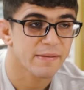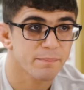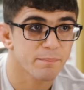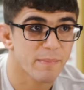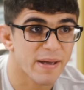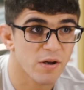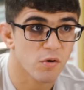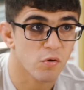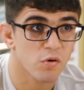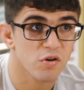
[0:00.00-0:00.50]

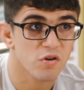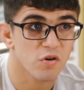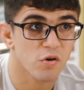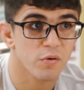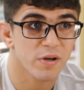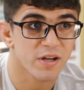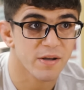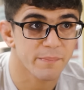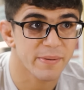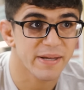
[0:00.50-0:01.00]
my whole
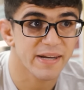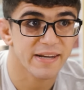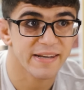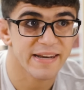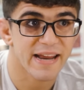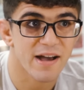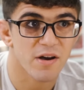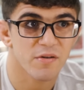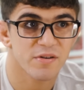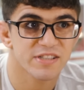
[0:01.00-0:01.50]
goal of competing
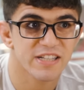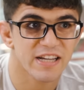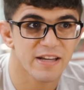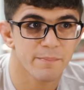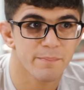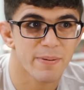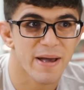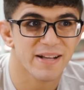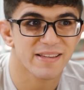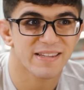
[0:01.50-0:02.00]
now is to
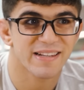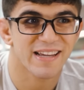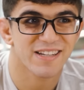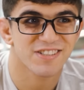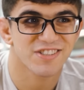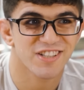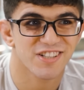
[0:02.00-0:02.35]
impact the next